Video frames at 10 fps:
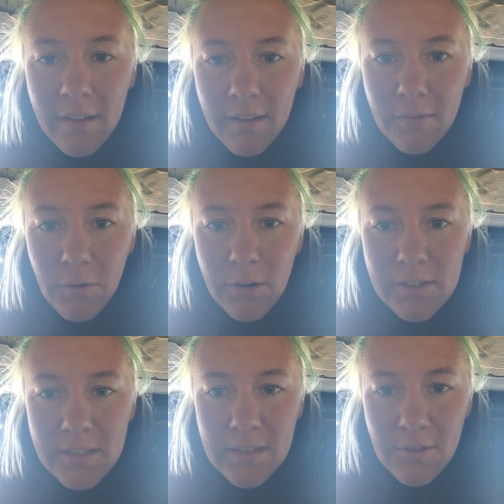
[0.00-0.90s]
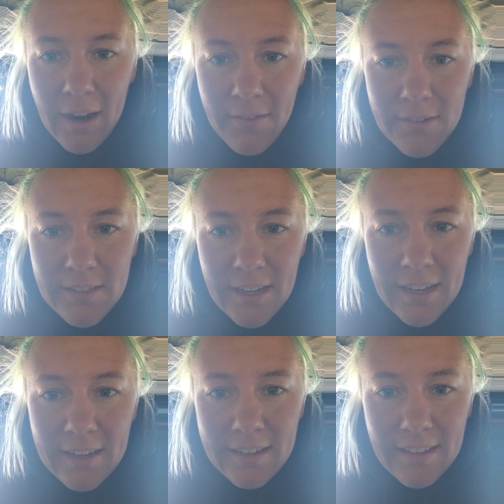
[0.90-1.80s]
And of course, the driver's
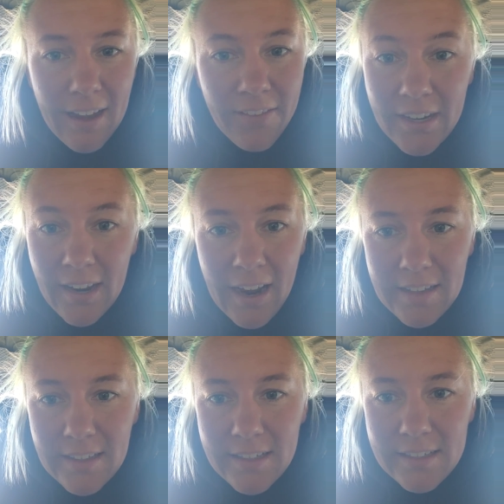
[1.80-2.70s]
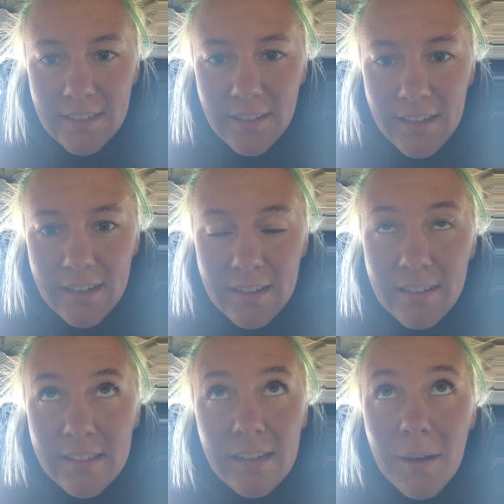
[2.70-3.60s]
side doesn't have any access. You can't get
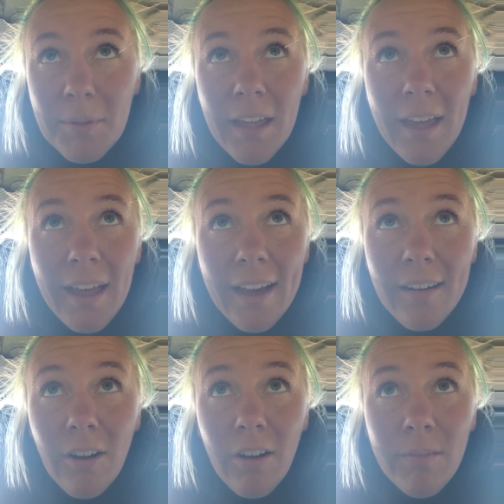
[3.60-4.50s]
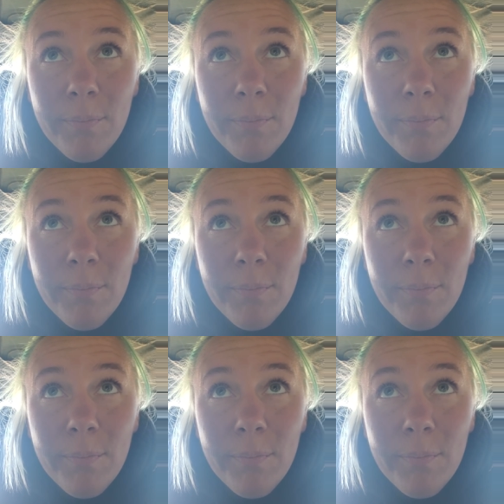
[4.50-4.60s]
to the top of that at all.